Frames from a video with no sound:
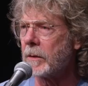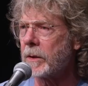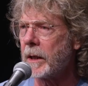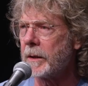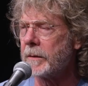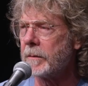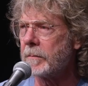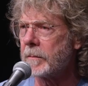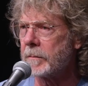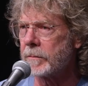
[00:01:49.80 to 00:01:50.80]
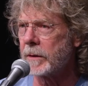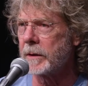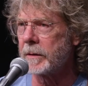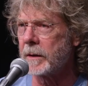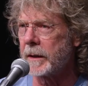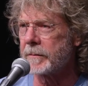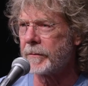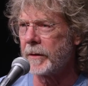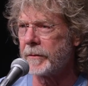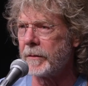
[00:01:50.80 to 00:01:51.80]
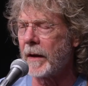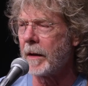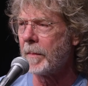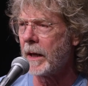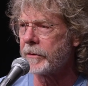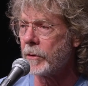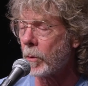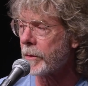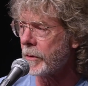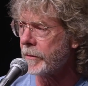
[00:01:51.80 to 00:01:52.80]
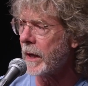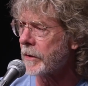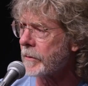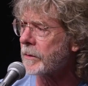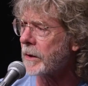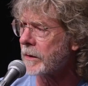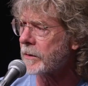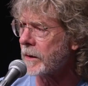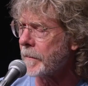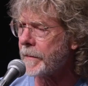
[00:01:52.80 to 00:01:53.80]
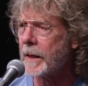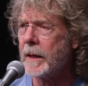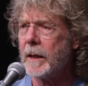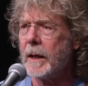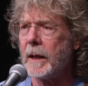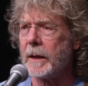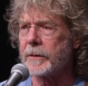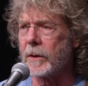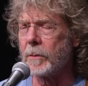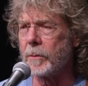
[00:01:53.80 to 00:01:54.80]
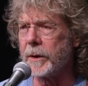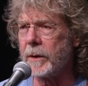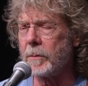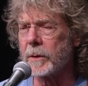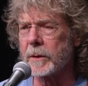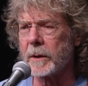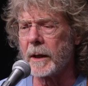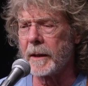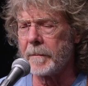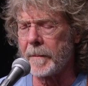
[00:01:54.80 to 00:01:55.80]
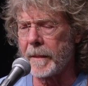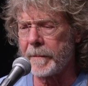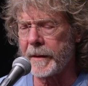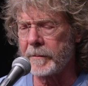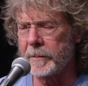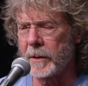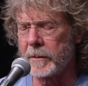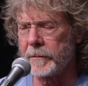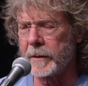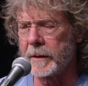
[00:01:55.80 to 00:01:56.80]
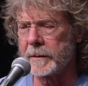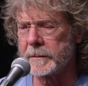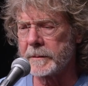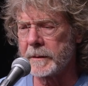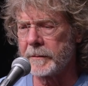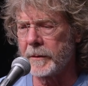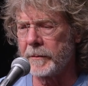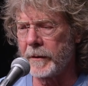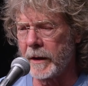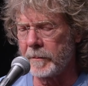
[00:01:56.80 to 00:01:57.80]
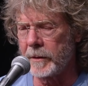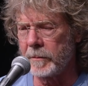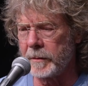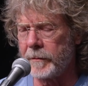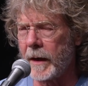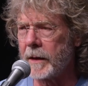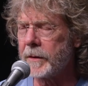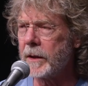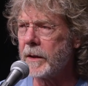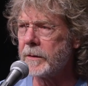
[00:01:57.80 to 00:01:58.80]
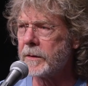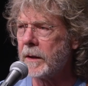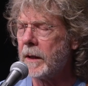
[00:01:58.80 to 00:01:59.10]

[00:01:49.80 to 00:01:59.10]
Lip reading: located really like 55 miles north of Nashville, Tennessee. So we were I'm part of a family with 5 kids,